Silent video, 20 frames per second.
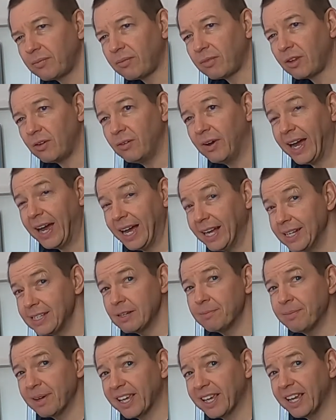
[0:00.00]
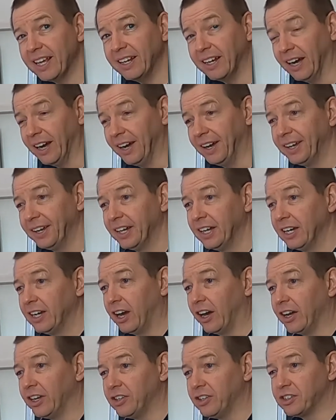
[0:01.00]
Right, as a beginner,
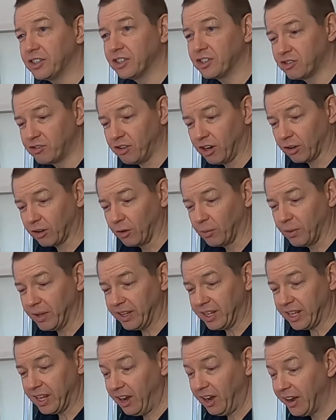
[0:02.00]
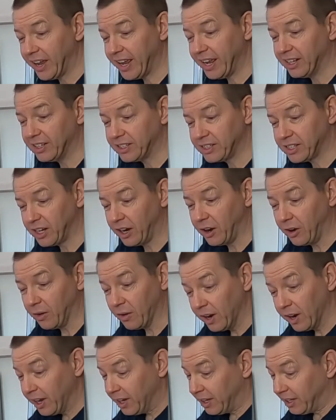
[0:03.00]
I used to struggle with the
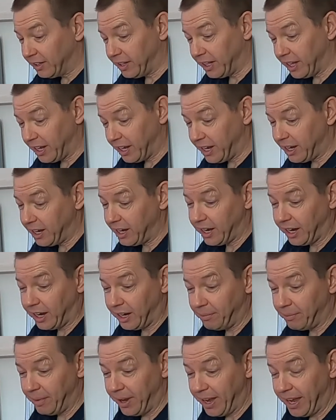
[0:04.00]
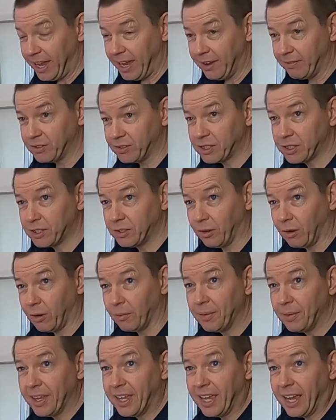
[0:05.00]
ISO, the
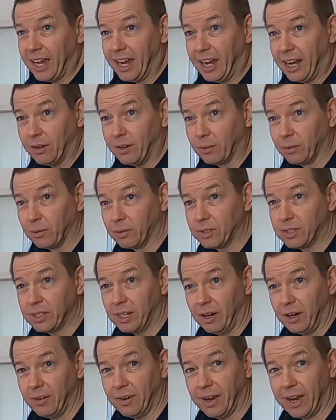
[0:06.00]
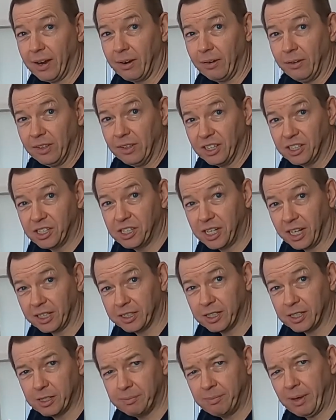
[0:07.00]
f-stop, and also the
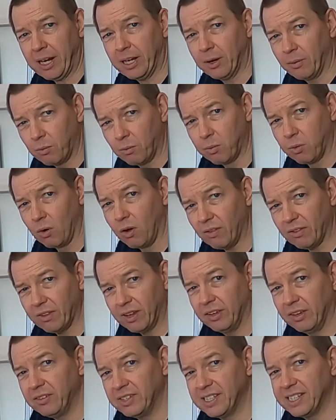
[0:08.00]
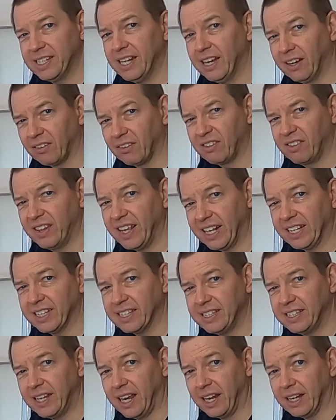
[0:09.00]
shutter speed and what those little things
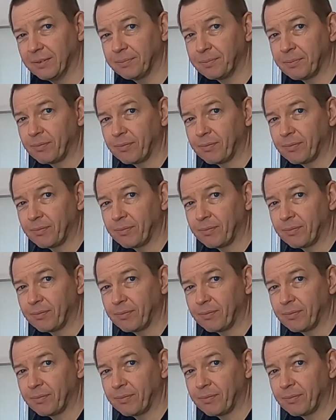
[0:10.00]
did.